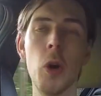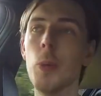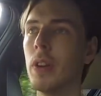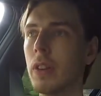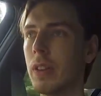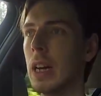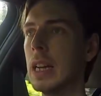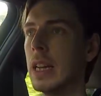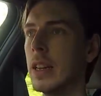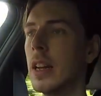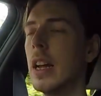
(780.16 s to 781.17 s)
open
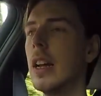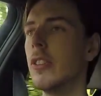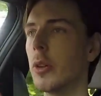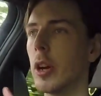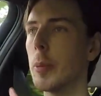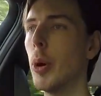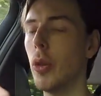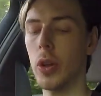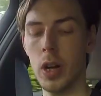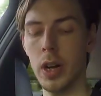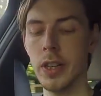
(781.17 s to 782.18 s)
slightly, is I'm going to put the
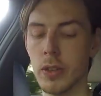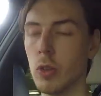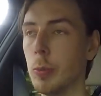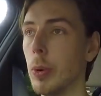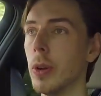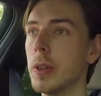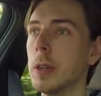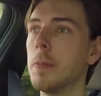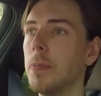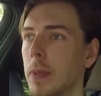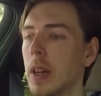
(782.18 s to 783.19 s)
car into Sport.
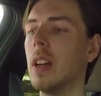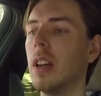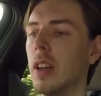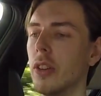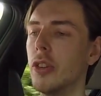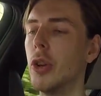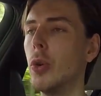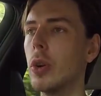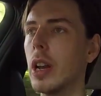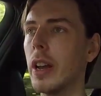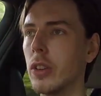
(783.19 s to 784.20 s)
2
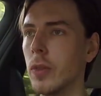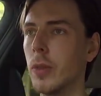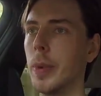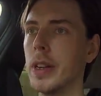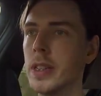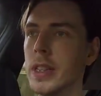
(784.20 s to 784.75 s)
clicks of the button